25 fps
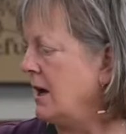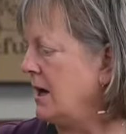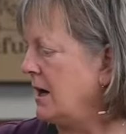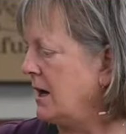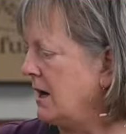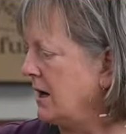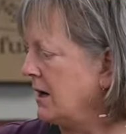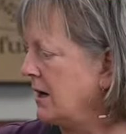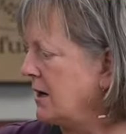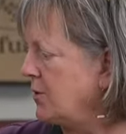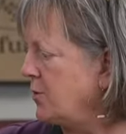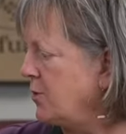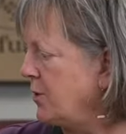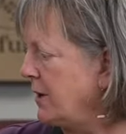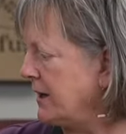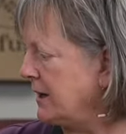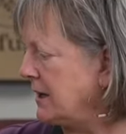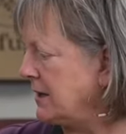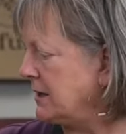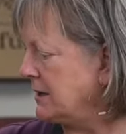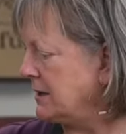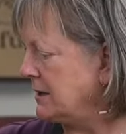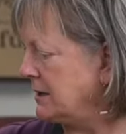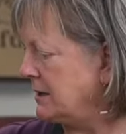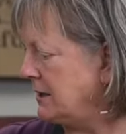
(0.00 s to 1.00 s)
a
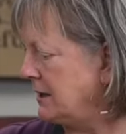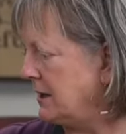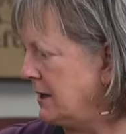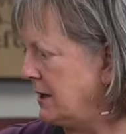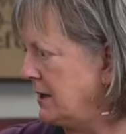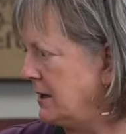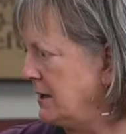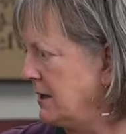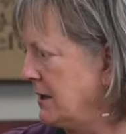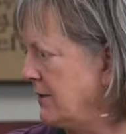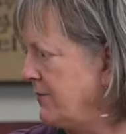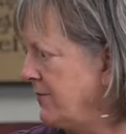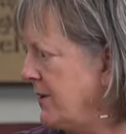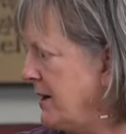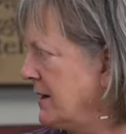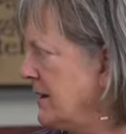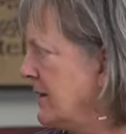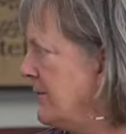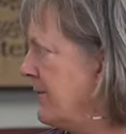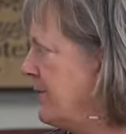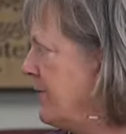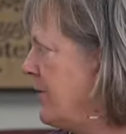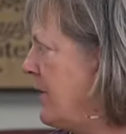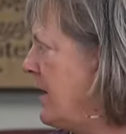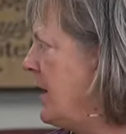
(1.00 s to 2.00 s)
quick clean if I
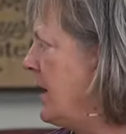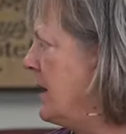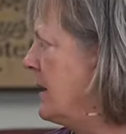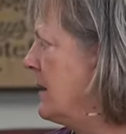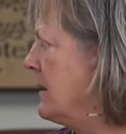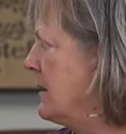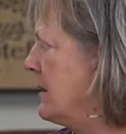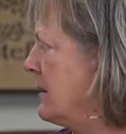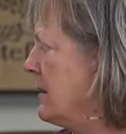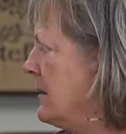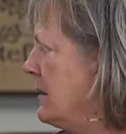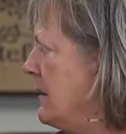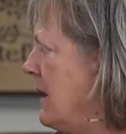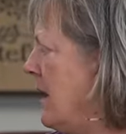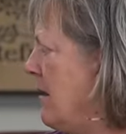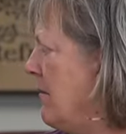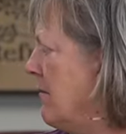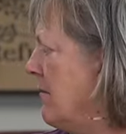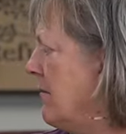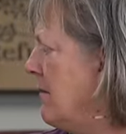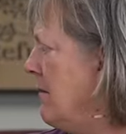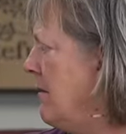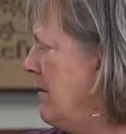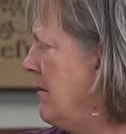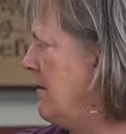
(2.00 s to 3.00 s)
can find
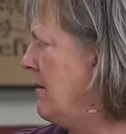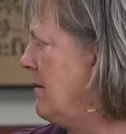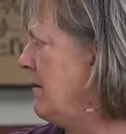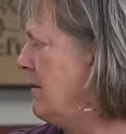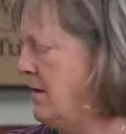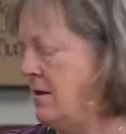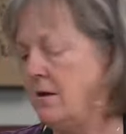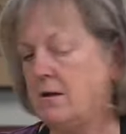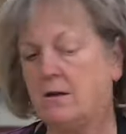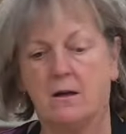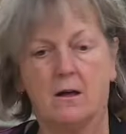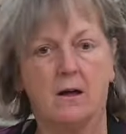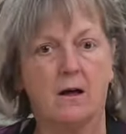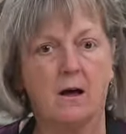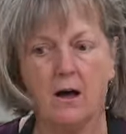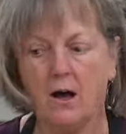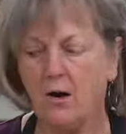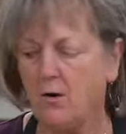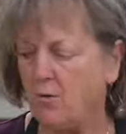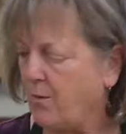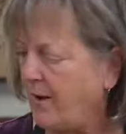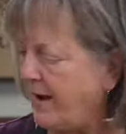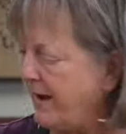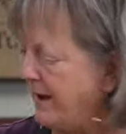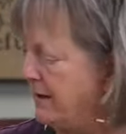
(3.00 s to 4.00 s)
alcohol.
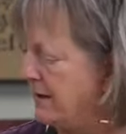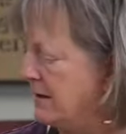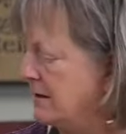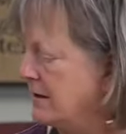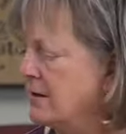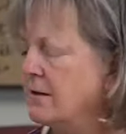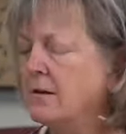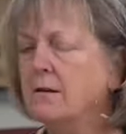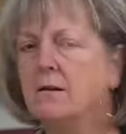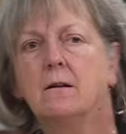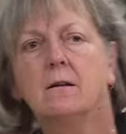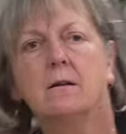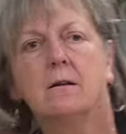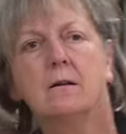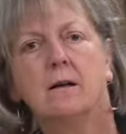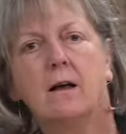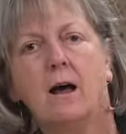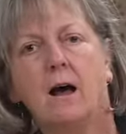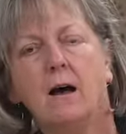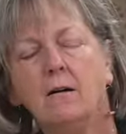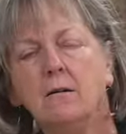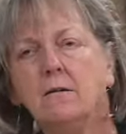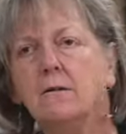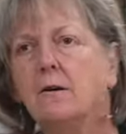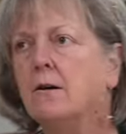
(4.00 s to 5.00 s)
Oh wait,
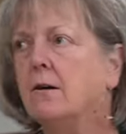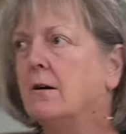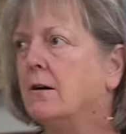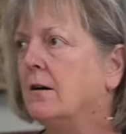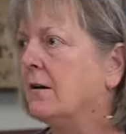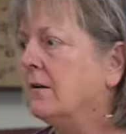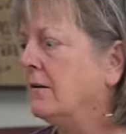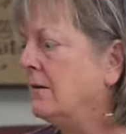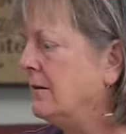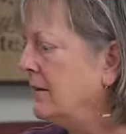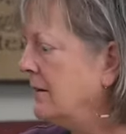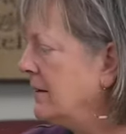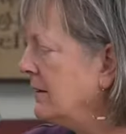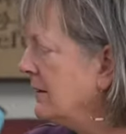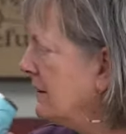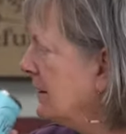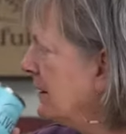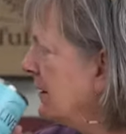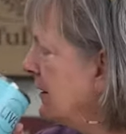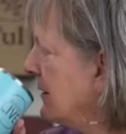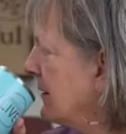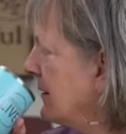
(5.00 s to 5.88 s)
alcohol?